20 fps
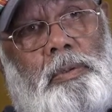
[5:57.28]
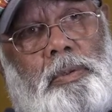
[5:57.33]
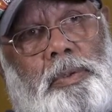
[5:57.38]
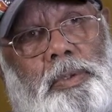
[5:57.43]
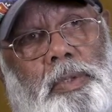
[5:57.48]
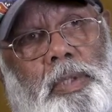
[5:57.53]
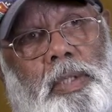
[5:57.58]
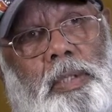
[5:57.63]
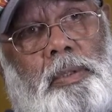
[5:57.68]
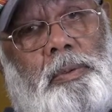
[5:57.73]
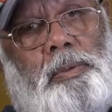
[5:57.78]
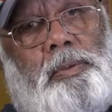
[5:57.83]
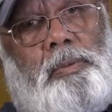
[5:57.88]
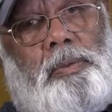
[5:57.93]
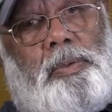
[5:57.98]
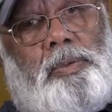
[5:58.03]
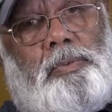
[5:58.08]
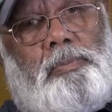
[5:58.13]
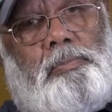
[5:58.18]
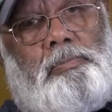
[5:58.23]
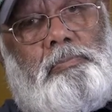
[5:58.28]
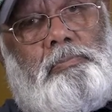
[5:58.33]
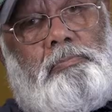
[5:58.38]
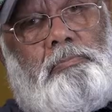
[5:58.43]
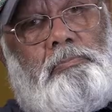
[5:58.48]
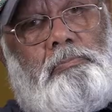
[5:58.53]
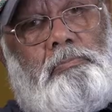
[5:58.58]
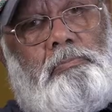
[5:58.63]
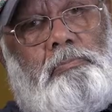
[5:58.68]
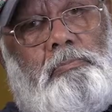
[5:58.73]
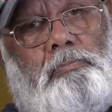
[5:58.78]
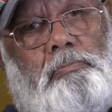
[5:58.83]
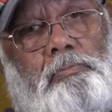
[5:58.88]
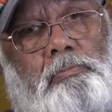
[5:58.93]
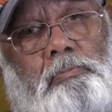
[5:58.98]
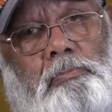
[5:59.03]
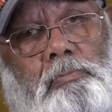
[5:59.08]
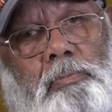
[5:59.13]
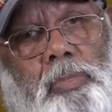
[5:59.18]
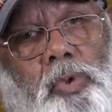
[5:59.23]
And
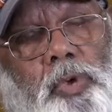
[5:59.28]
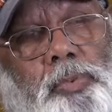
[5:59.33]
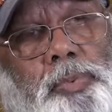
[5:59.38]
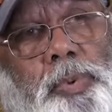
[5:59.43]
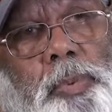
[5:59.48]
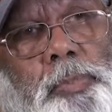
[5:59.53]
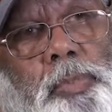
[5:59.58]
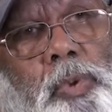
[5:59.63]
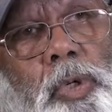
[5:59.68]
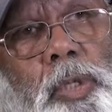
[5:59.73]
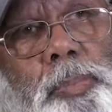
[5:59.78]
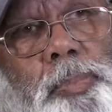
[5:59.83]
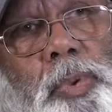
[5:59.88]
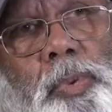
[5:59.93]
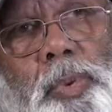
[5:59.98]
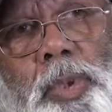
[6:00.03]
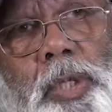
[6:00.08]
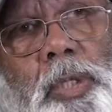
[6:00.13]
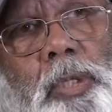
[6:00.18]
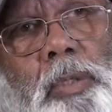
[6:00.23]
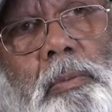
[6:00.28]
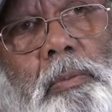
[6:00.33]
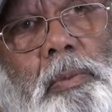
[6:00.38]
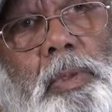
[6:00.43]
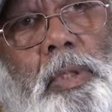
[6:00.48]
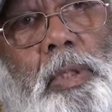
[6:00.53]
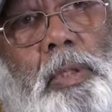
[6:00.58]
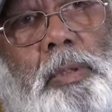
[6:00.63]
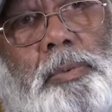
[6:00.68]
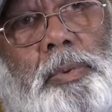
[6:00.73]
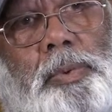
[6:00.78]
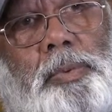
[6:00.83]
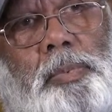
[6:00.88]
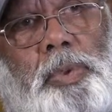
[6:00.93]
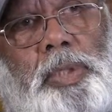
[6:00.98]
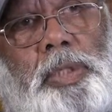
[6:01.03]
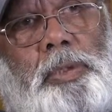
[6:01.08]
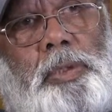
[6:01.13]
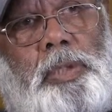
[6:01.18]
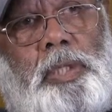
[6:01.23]
because we're brought up that way,
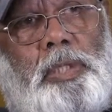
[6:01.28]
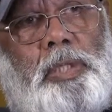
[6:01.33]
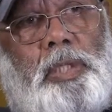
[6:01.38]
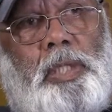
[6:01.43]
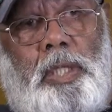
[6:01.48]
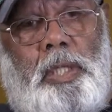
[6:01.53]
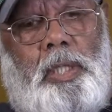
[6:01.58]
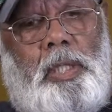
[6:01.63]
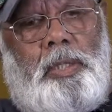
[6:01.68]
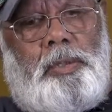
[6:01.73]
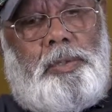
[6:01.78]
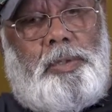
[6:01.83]
we just can't